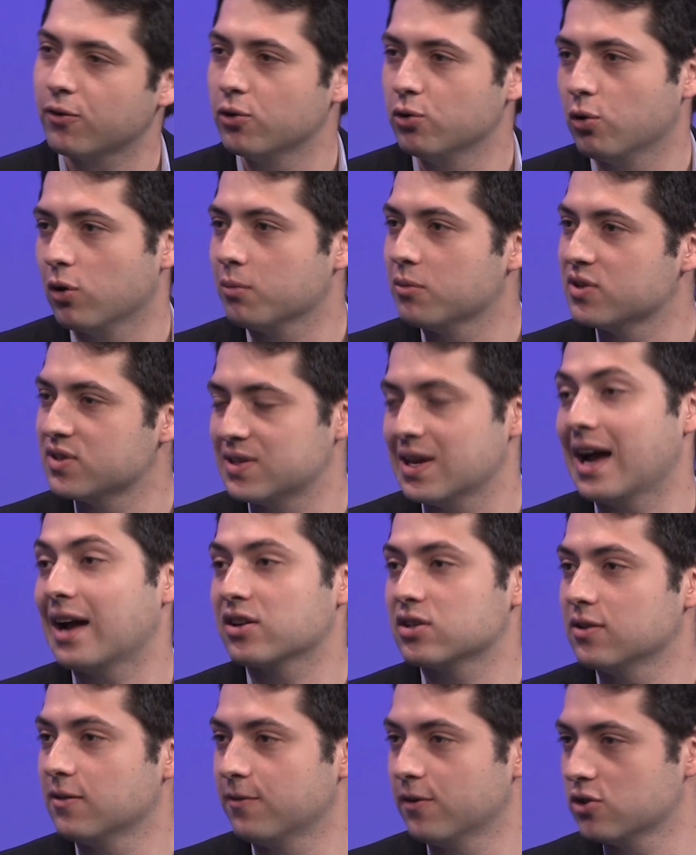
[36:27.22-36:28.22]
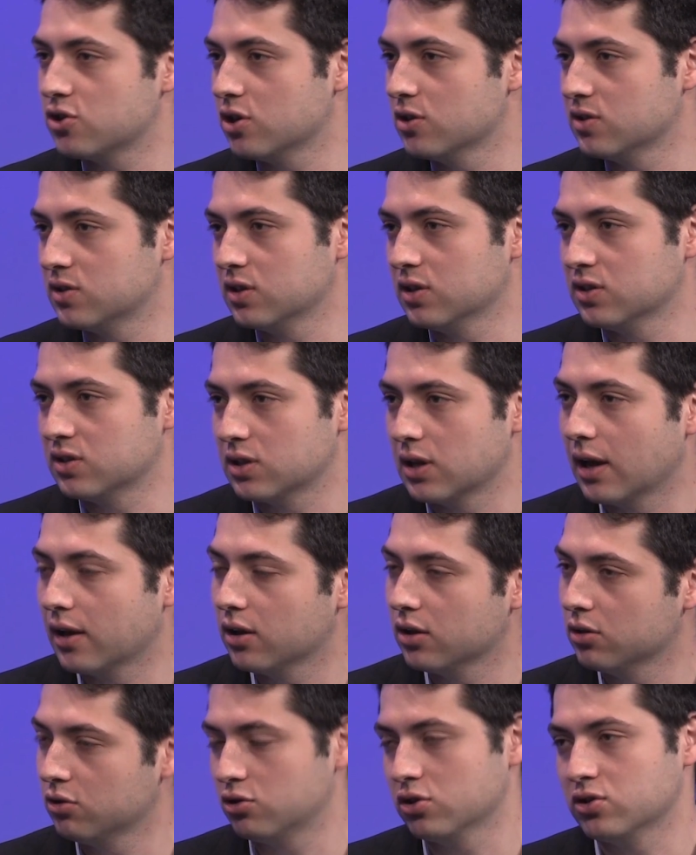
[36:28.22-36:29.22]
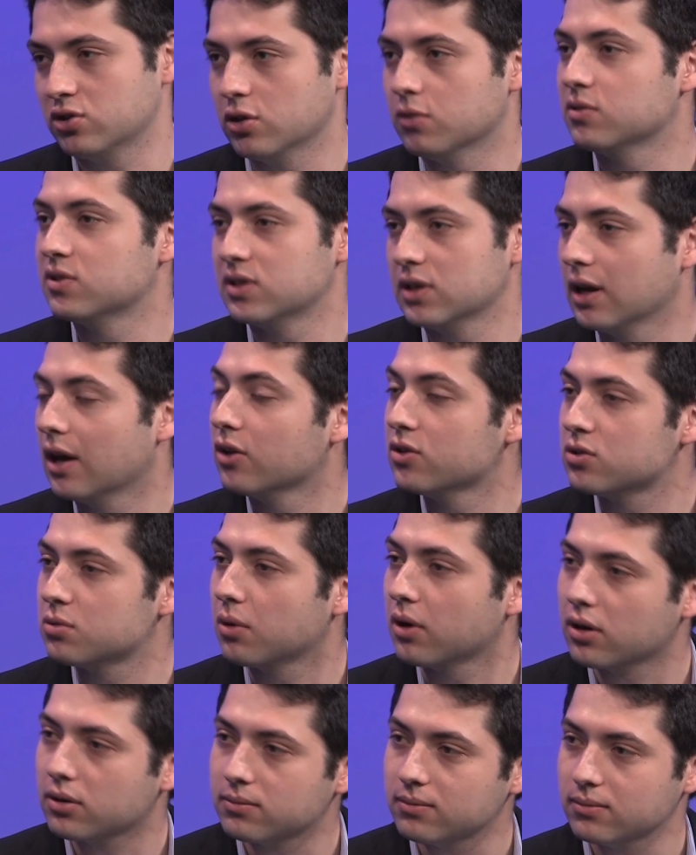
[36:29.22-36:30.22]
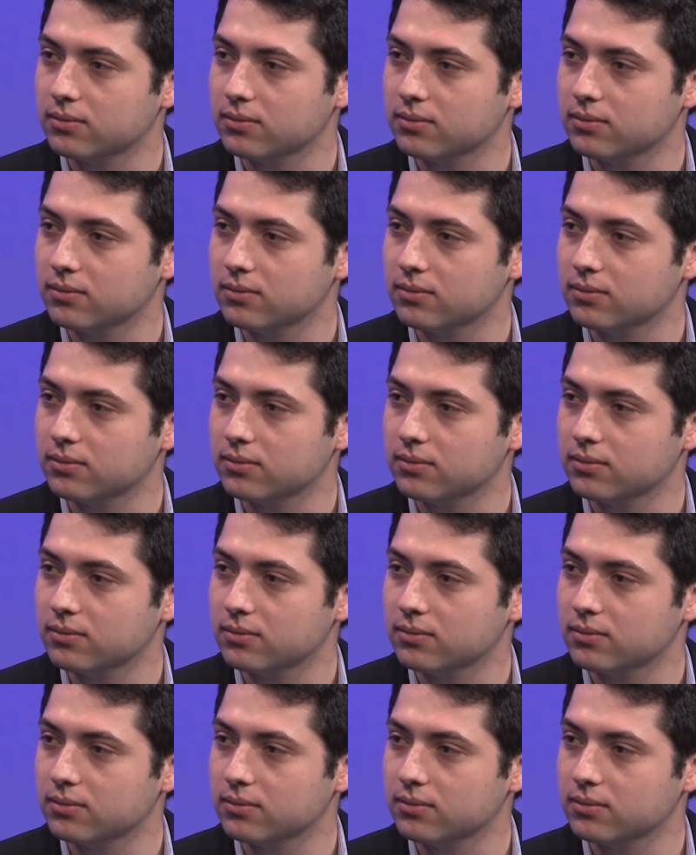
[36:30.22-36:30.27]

enormous tax efficiencies that you just don't see elsewhere.